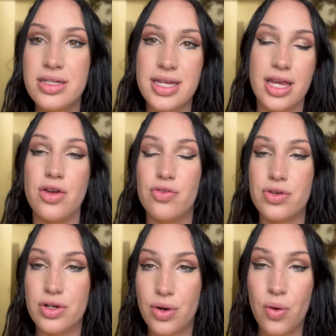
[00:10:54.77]
taking over
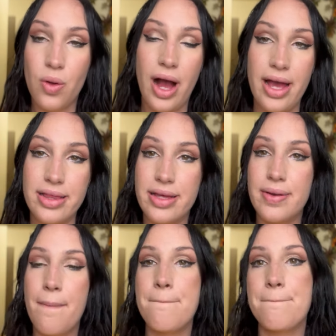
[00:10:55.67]
your whole
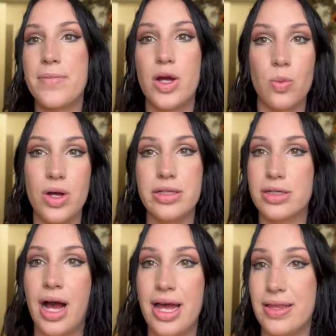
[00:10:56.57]
eyelid or what
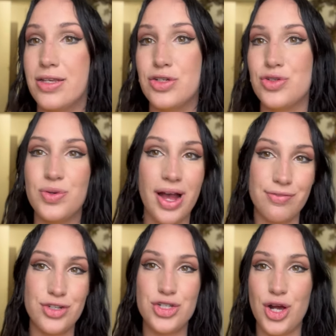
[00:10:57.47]
little eyelid you do
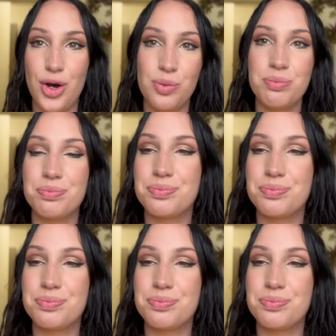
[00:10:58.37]
have to show.